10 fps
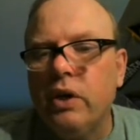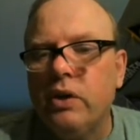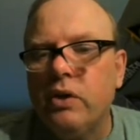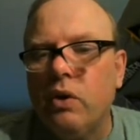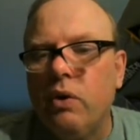
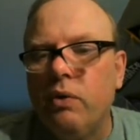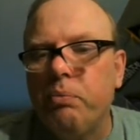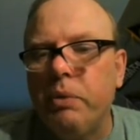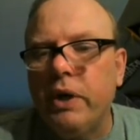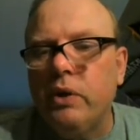So
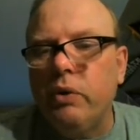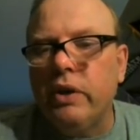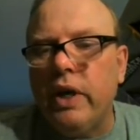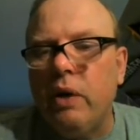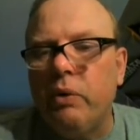by
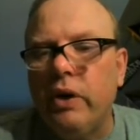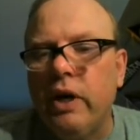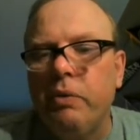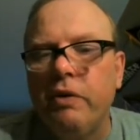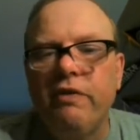doing that, we were
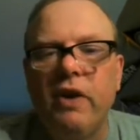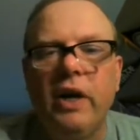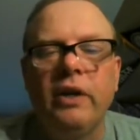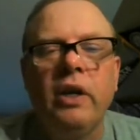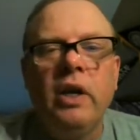able to
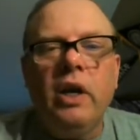find